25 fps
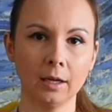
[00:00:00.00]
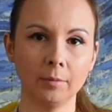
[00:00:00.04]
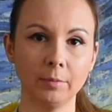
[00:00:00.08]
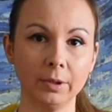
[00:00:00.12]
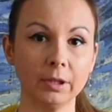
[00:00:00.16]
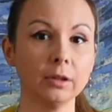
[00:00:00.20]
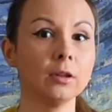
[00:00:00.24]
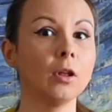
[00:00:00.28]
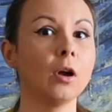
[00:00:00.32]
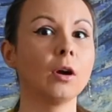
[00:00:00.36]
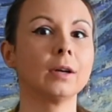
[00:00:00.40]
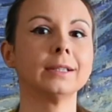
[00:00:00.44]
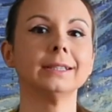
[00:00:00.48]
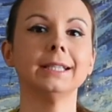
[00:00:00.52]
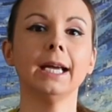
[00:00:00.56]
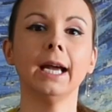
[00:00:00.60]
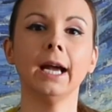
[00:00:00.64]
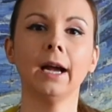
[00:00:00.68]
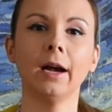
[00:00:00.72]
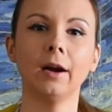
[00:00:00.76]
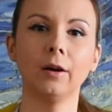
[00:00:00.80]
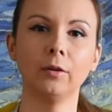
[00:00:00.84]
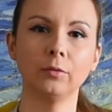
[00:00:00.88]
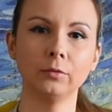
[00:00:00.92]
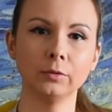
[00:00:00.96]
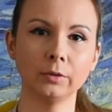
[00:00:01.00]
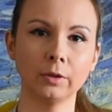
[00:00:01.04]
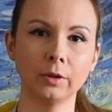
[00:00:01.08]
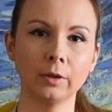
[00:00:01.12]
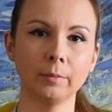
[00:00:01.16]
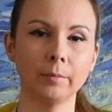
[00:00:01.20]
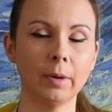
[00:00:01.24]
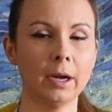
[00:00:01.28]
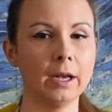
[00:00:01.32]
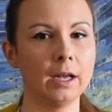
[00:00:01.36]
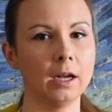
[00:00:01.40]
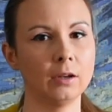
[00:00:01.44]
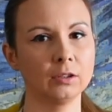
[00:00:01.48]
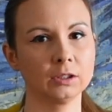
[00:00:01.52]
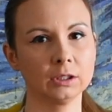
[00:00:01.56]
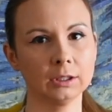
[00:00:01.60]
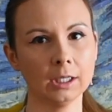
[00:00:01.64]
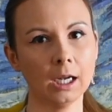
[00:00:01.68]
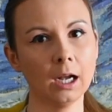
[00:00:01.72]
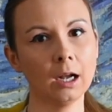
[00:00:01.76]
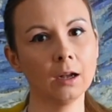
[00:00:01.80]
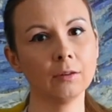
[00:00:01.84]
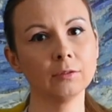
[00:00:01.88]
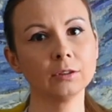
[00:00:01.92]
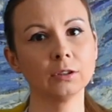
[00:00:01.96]
be locked down by
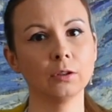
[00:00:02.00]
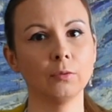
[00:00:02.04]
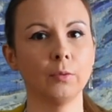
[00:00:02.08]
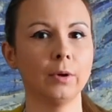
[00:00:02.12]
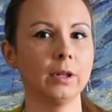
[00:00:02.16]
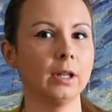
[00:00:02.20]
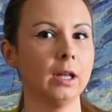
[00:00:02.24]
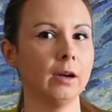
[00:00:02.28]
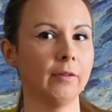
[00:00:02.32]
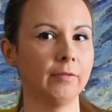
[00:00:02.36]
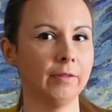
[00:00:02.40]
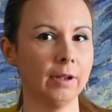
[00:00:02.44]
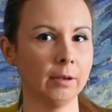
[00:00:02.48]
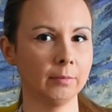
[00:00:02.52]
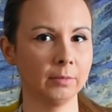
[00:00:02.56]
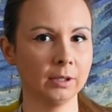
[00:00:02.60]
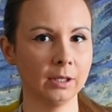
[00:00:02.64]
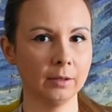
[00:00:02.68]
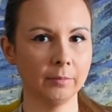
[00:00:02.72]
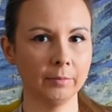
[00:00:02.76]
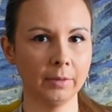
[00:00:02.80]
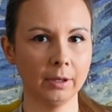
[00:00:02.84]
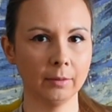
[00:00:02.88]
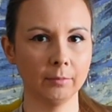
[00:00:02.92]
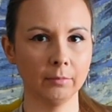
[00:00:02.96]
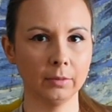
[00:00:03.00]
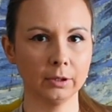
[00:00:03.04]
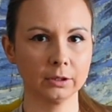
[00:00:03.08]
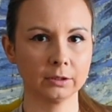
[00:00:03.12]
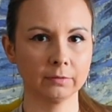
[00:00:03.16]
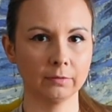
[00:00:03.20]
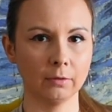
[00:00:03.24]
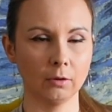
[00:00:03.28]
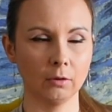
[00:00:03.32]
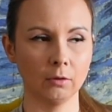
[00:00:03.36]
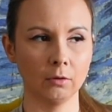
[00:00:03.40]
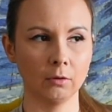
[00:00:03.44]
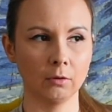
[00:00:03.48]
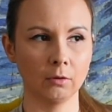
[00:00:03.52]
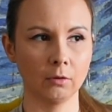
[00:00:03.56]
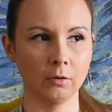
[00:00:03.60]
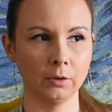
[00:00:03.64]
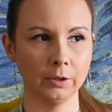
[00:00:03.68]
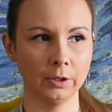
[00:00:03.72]
ourselves or with our family members for,